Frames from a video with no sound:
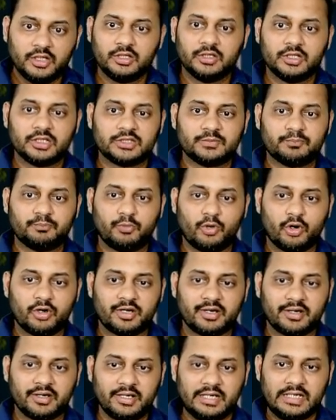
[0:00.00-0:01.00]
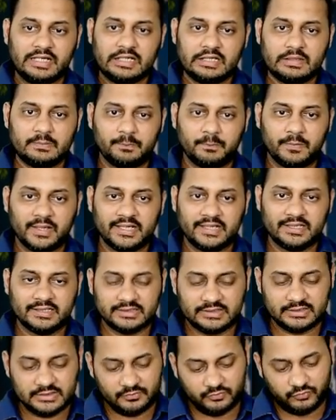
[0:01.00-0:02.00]
The spot rate
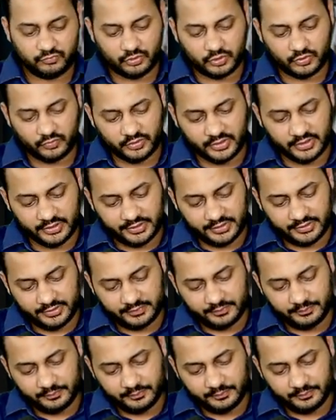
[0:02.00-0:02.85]
minus forward rate